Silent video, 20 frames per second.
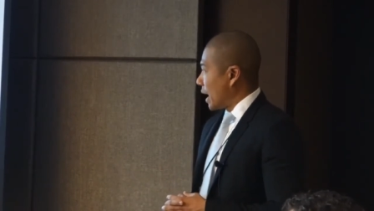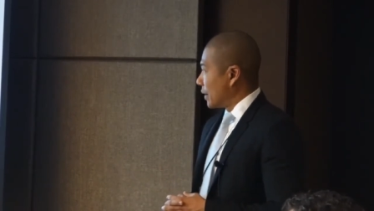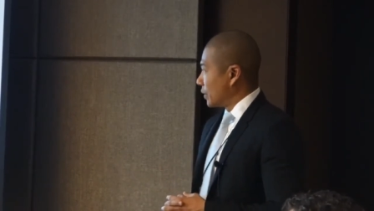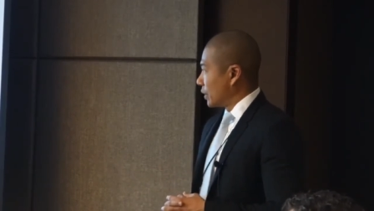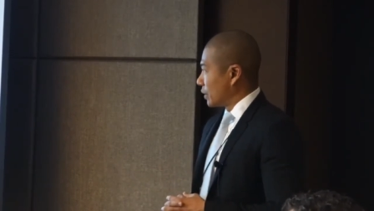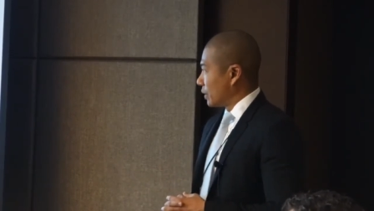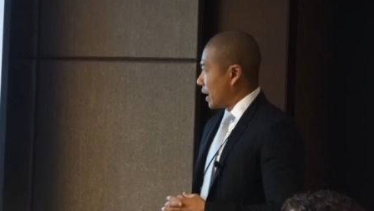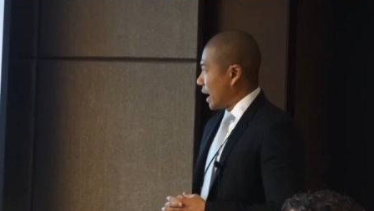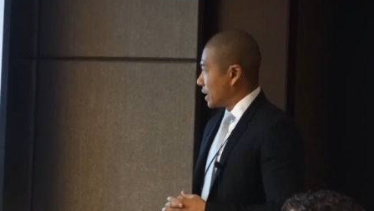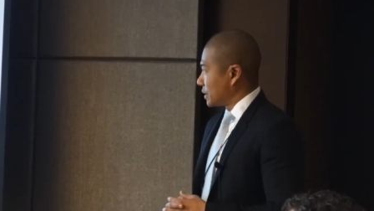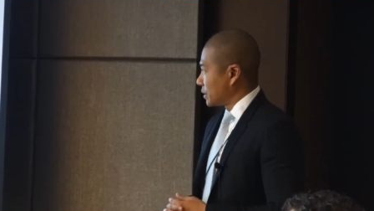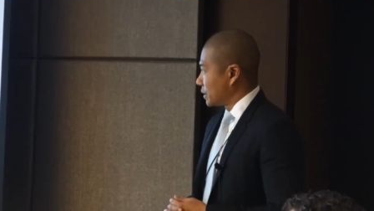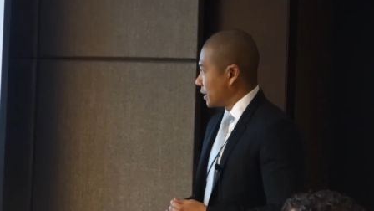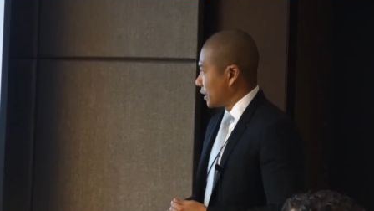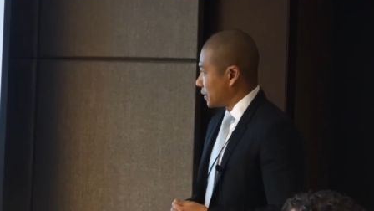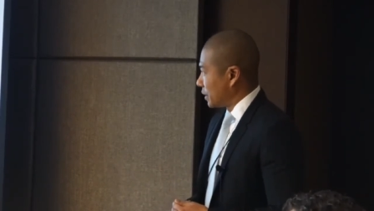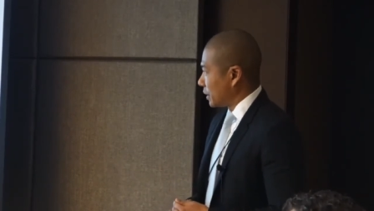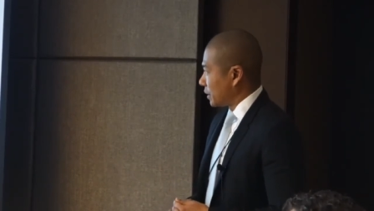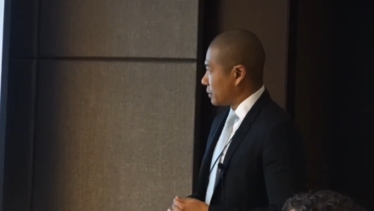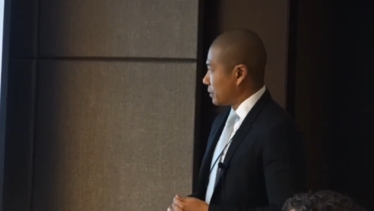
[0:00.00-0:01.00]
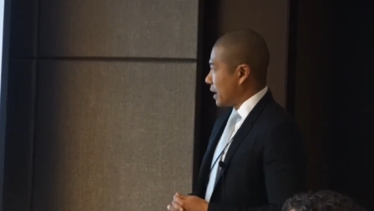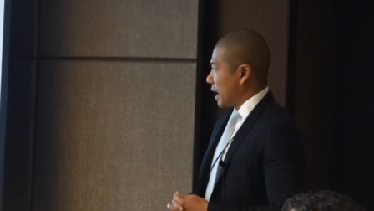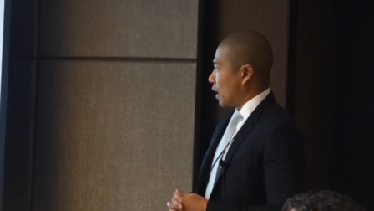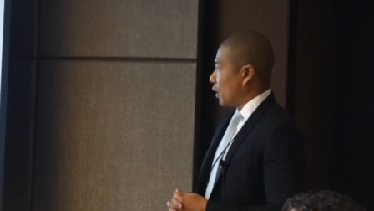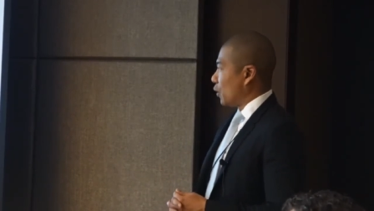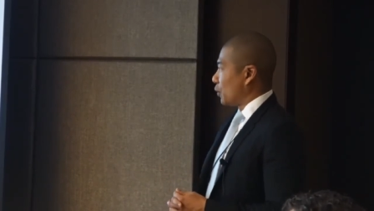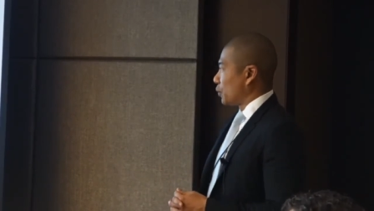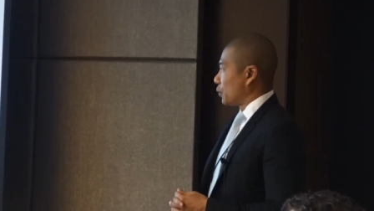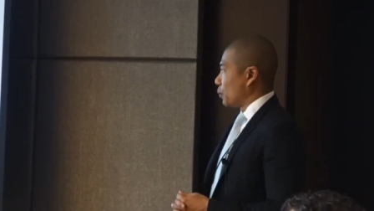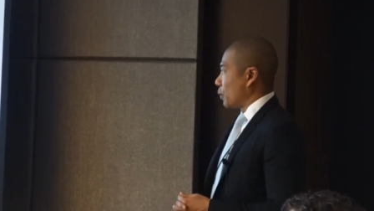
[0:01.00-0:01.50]
And then lastly, I think the
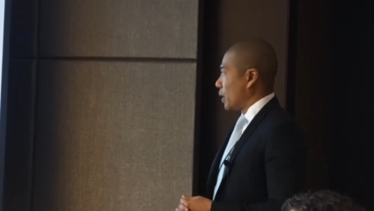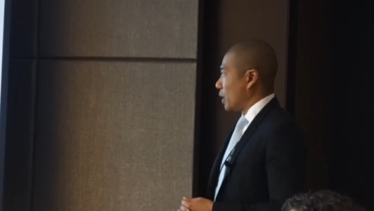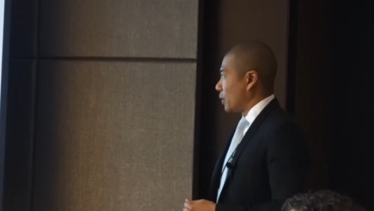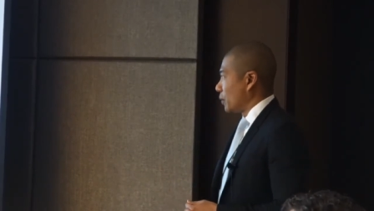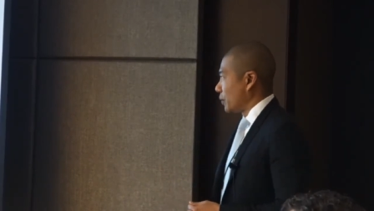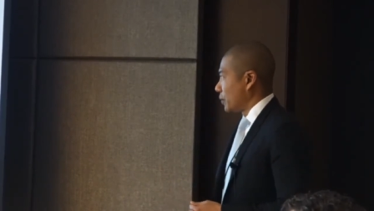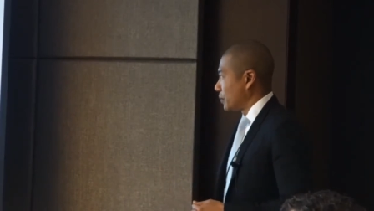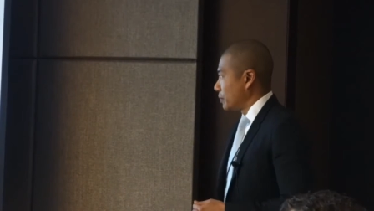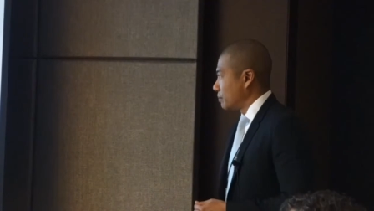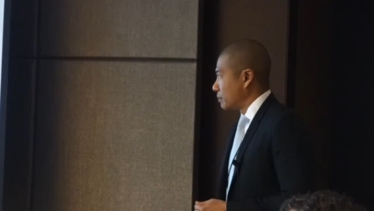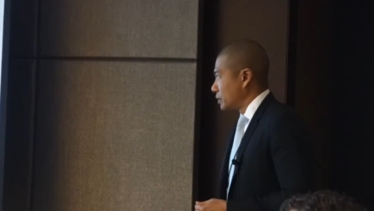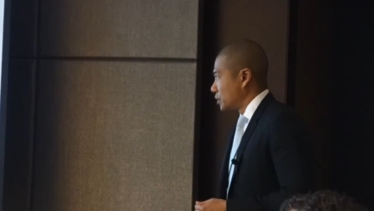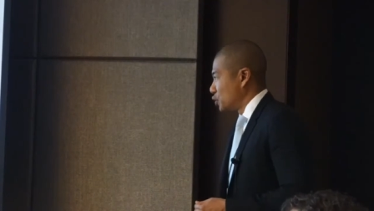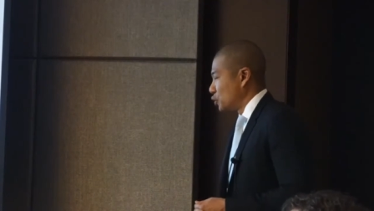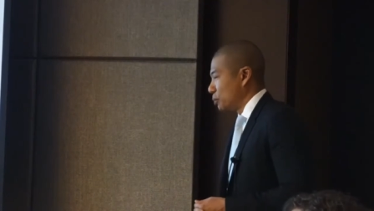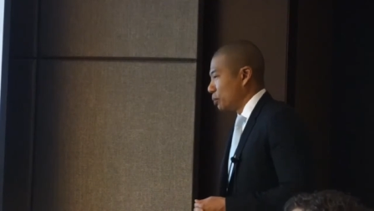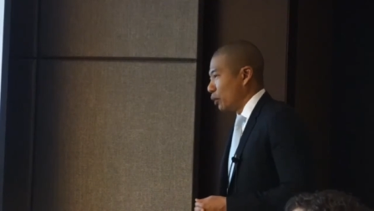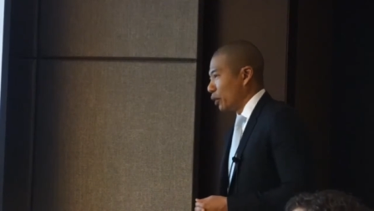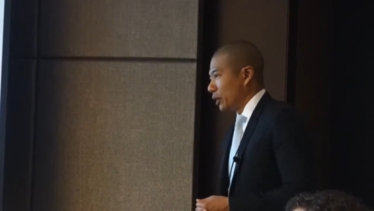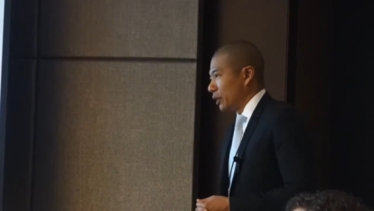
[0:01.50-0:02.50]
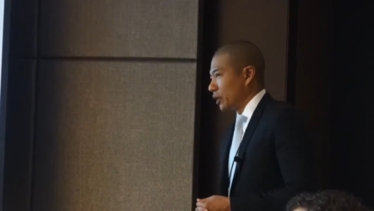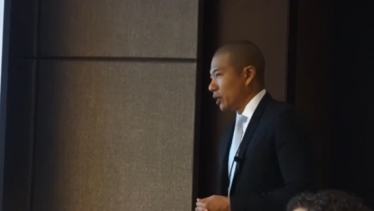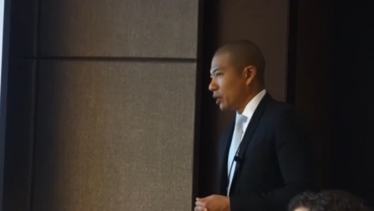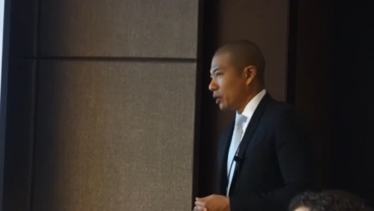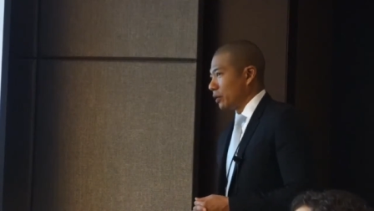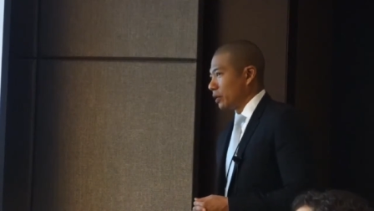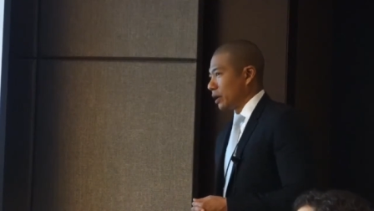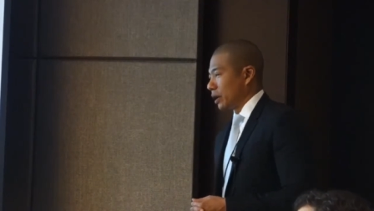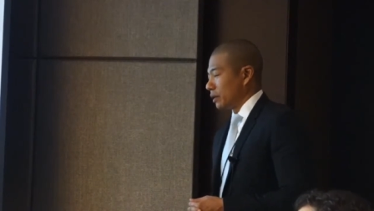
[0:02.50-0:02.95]
health wealth 2.0,